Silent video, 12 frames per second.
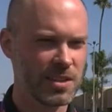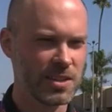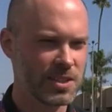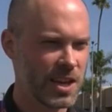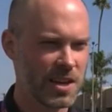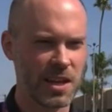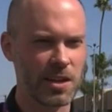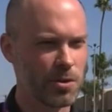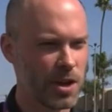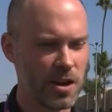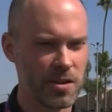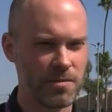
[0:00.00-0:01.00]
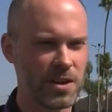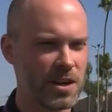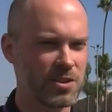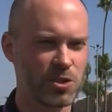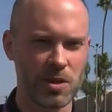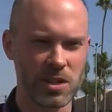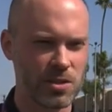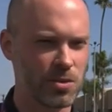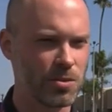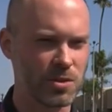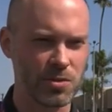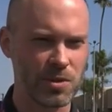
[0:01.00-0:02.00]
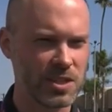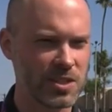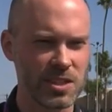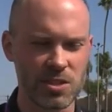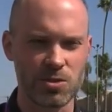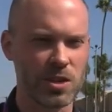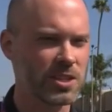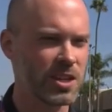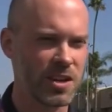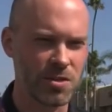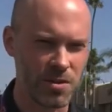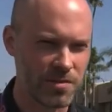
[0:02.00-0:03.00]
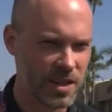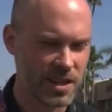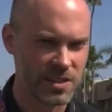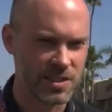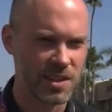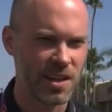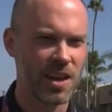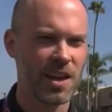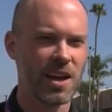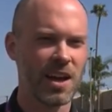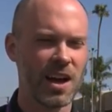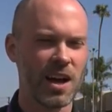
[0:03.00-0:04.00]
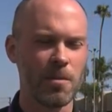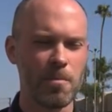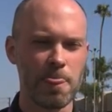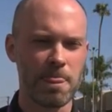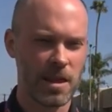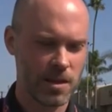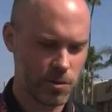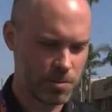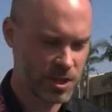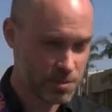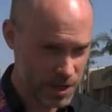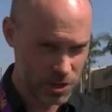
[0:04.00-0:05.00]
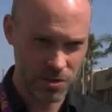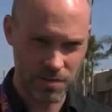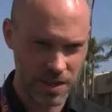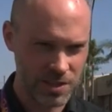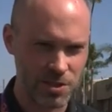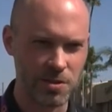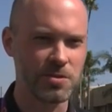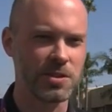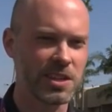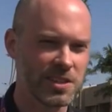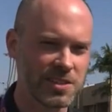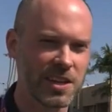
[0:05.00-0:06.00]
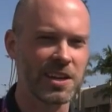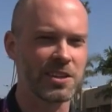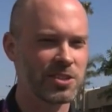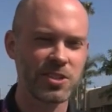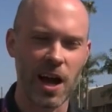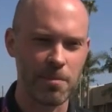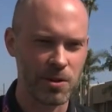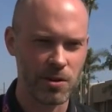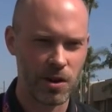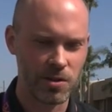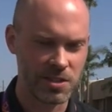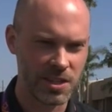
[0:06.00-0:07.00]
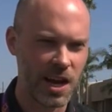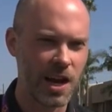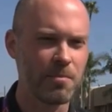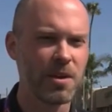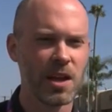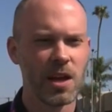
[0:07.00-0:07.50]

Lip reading: the San Diego County Fair, straight to horse racing, straight to other events. It would be special events only. It's not going to stop there all the time.